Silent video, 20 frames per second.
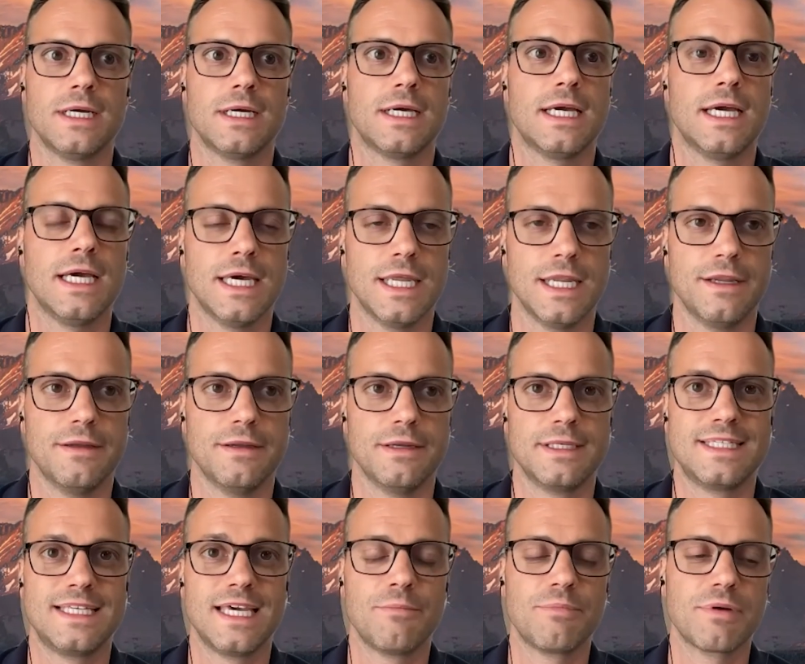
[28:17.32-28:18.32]
And
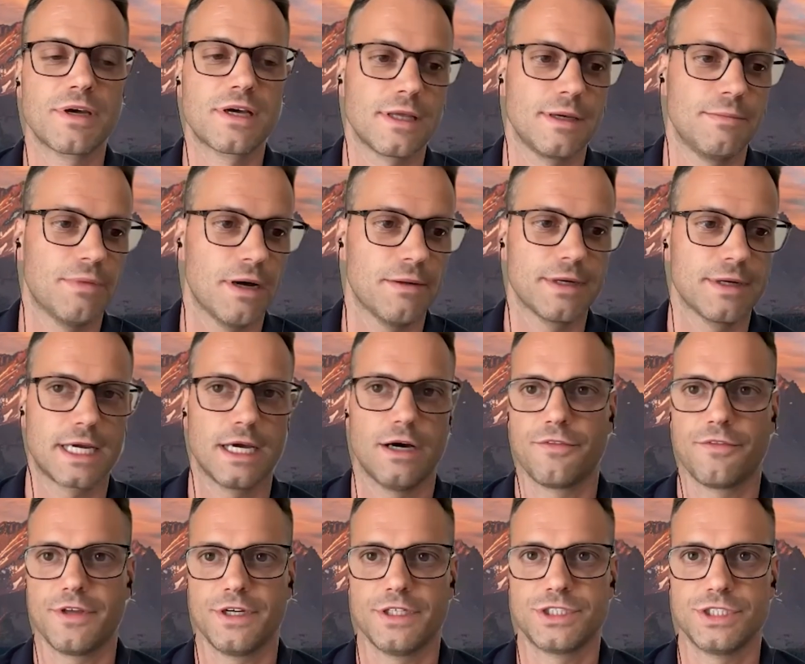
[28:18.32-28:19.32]
typically public health
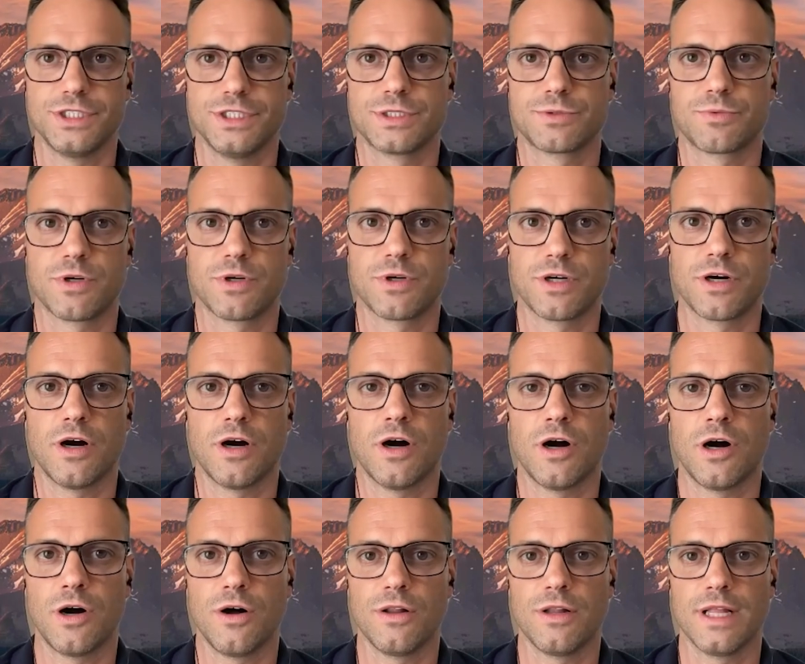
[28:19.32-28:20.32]
issues were
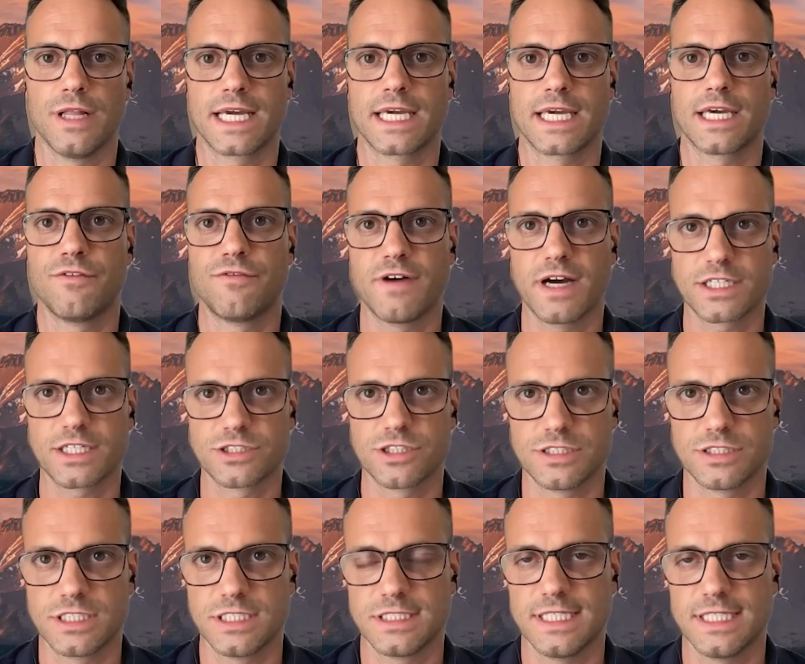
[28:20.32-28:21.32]
all like infectious
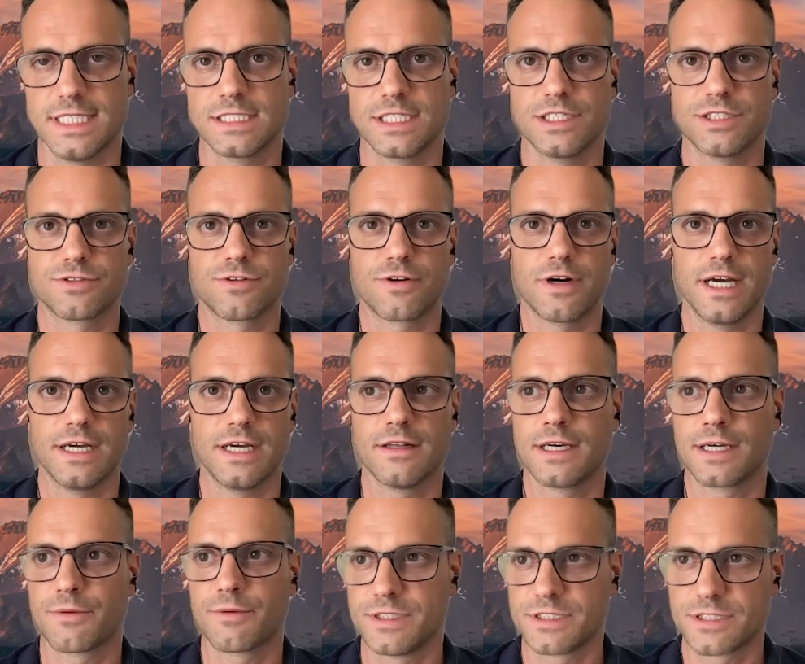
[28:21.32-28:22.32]
diseases, right? Like
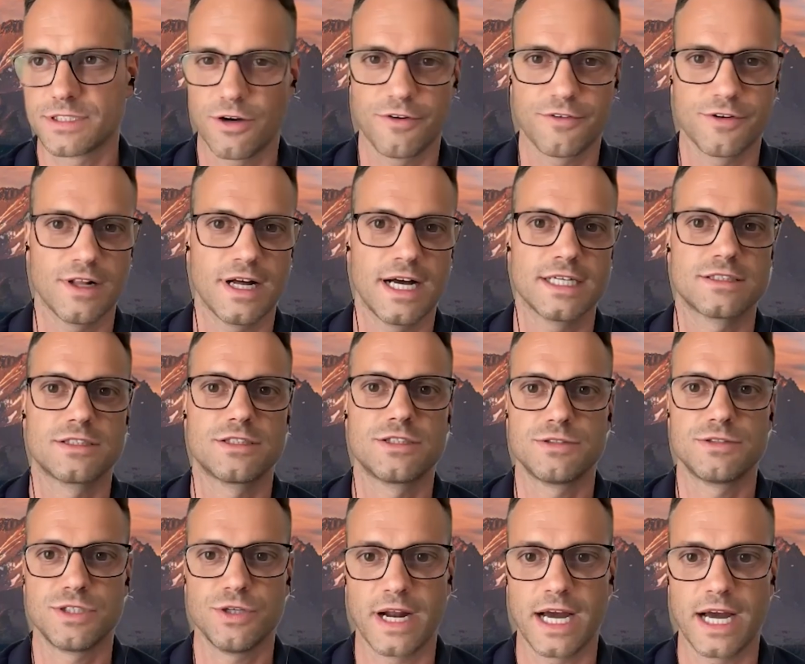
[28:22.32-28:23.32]
we saw over the last two
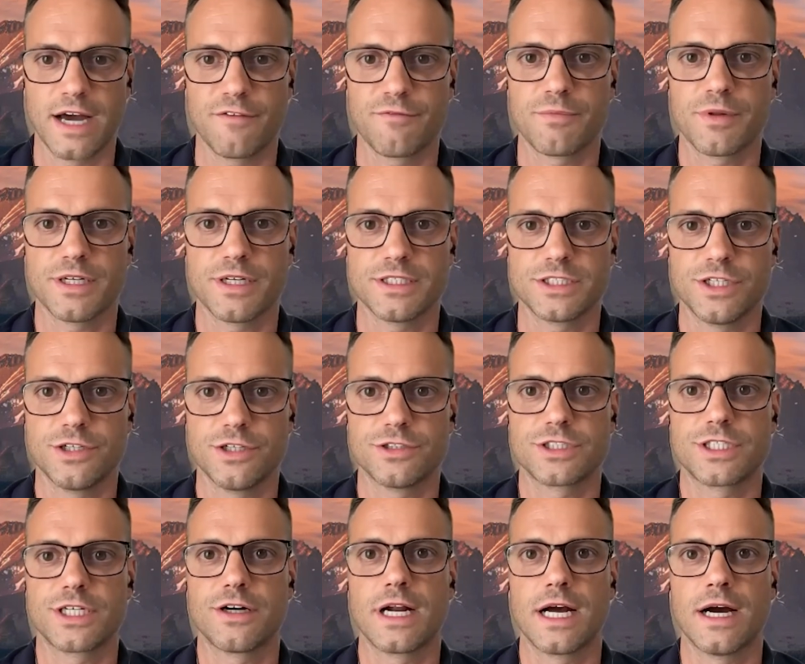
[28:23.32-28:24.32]
and a half plus years
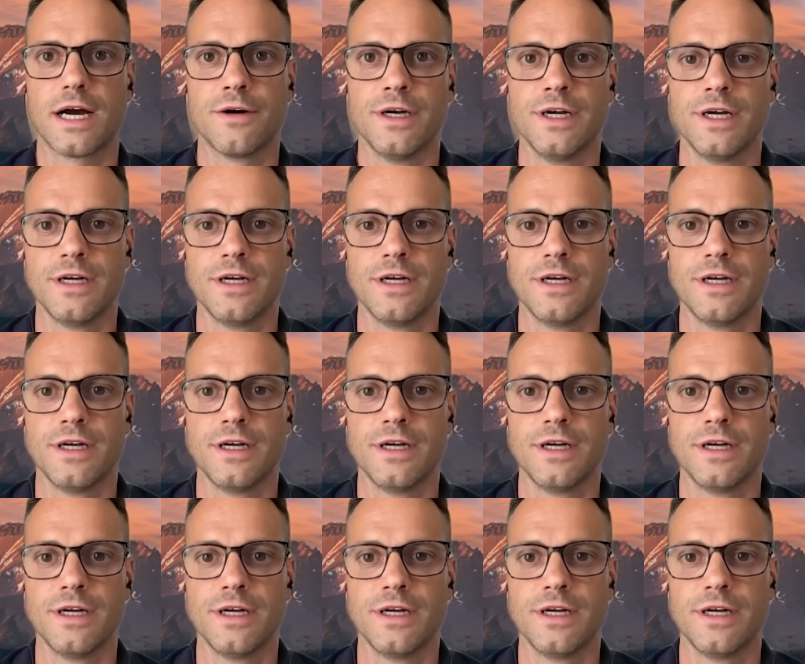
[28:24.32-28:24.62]
here now.